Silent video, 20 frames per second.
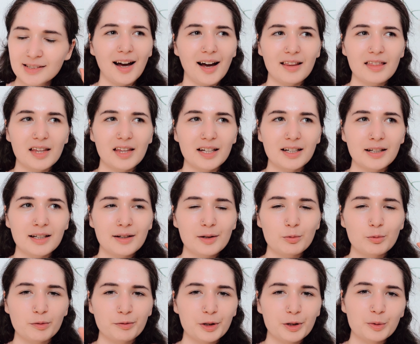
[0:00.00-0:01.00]
I think
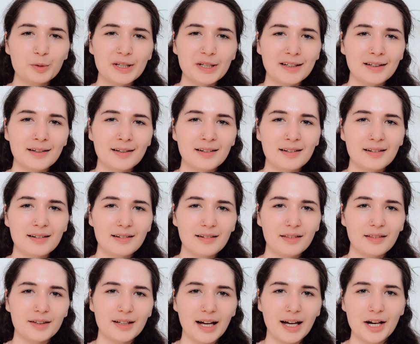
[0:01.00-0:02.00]
reviewing
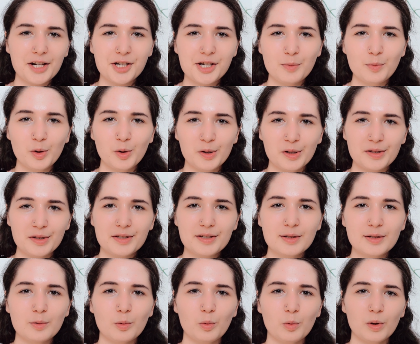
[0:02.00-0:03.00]
the kanji
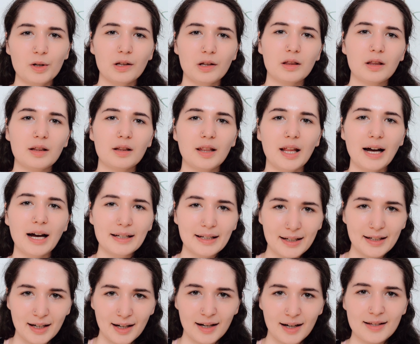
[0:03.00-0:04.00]
words with the Anki
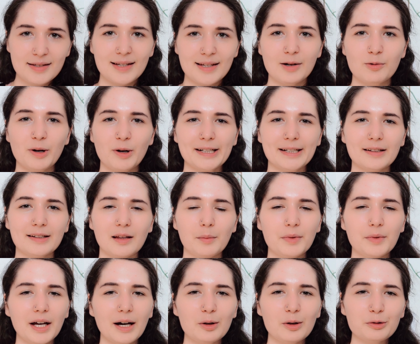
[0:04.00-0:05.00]
cards and writing them
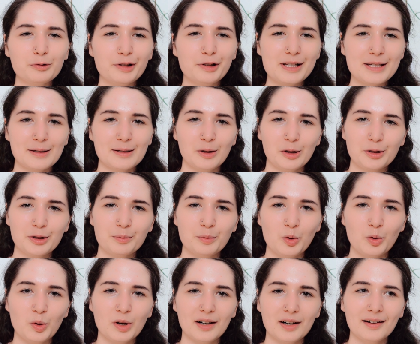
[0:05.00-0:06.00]
down feels a lot
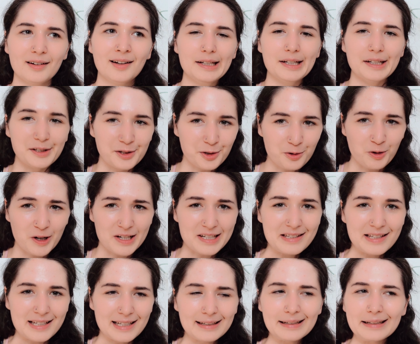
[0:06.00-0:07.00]
more
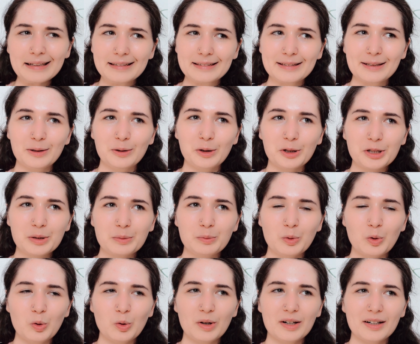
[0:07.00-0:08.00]
interesting and a lot
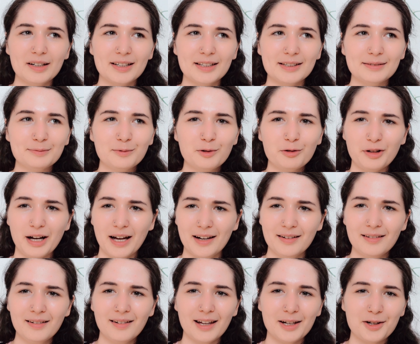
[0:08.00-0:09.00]
more
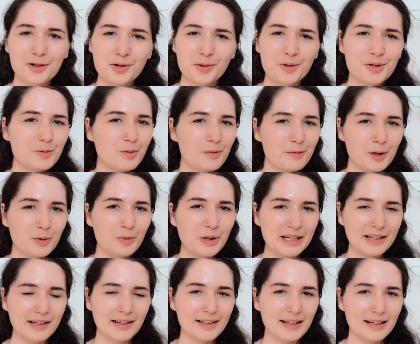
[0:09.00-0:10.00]
fun than just
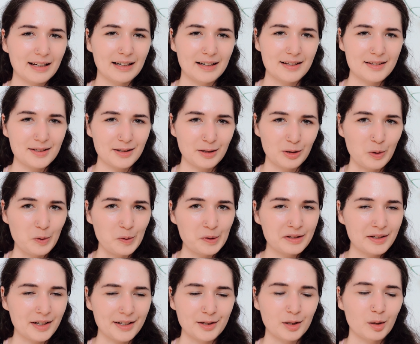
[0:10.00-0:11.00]
reviewing Anki cards alone.
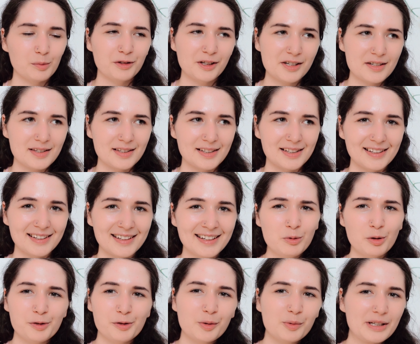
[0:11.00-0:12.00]
And obviously,
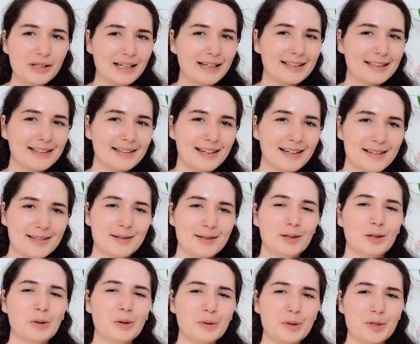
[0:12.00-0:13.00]
reviewing Anki cards
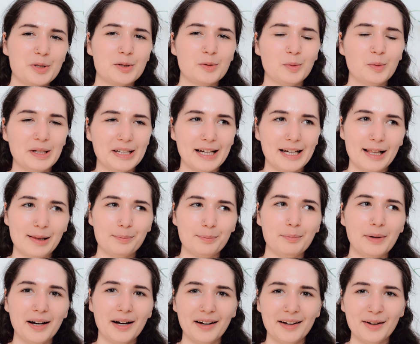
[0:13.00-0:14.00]
alone doesn't really help
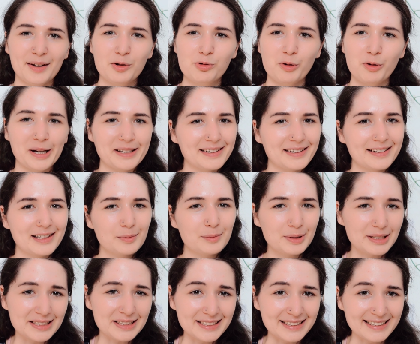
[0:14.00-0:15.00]
my writing
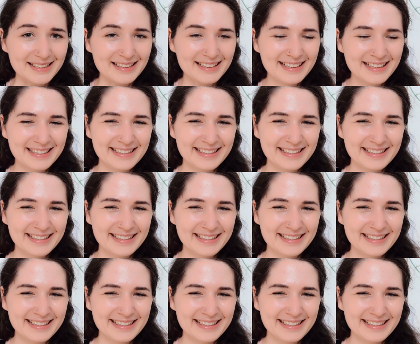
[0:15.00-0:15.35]
ability.